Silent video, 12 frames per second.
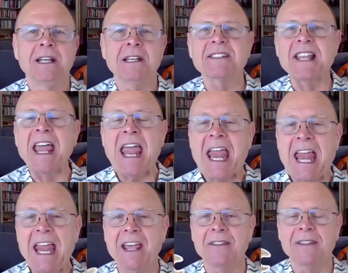It's the
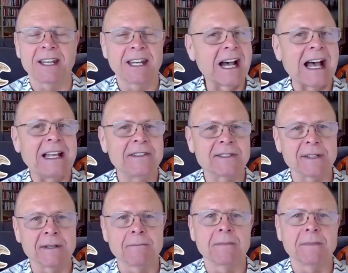hand that guides
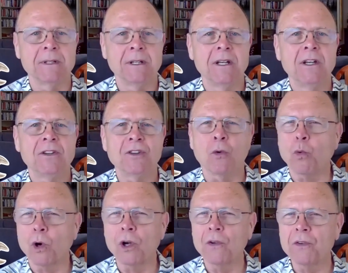them. The
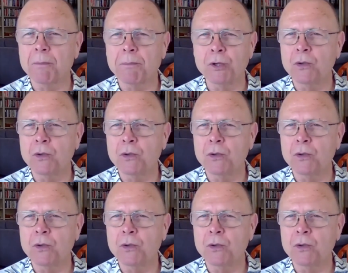world of